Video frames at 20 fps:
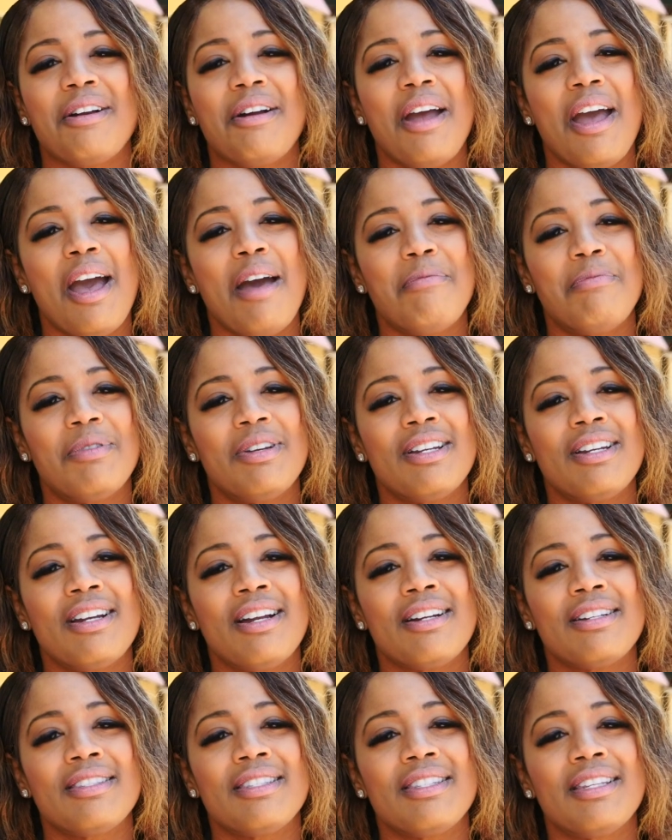are happening in
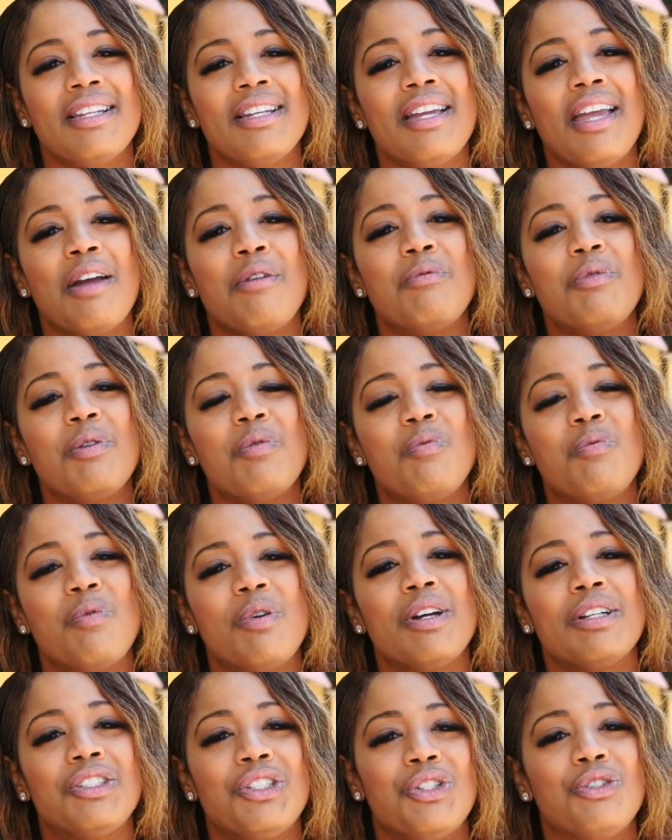our city and we
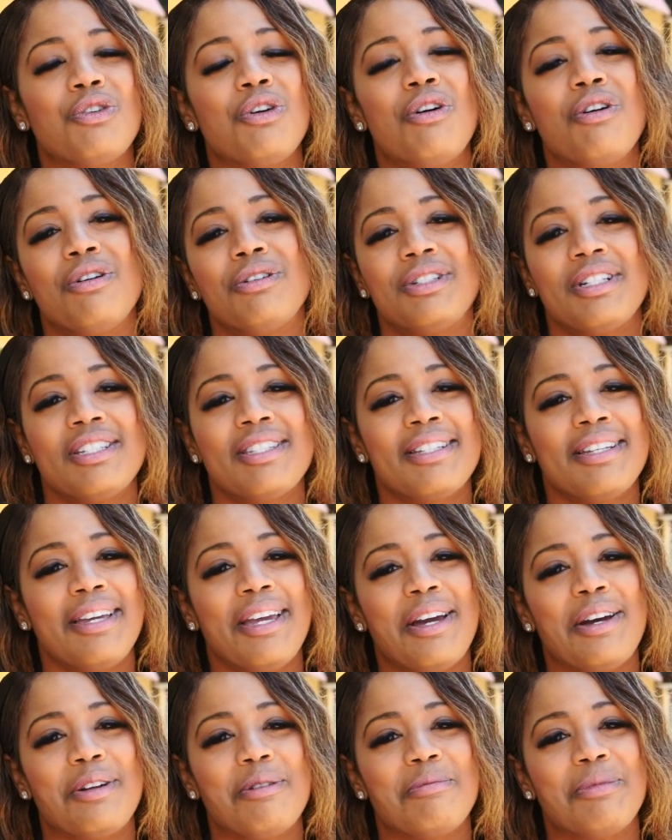want you to hold us
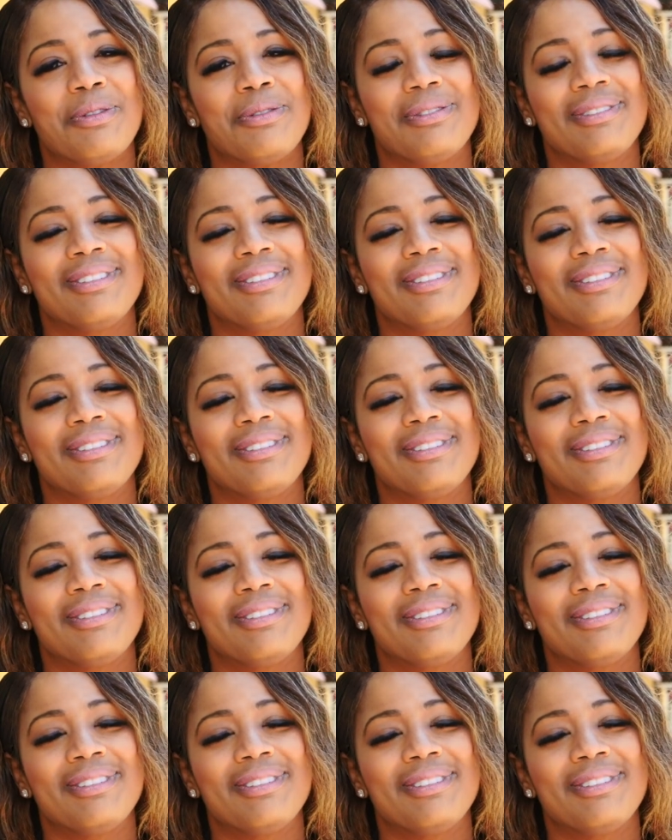accountable.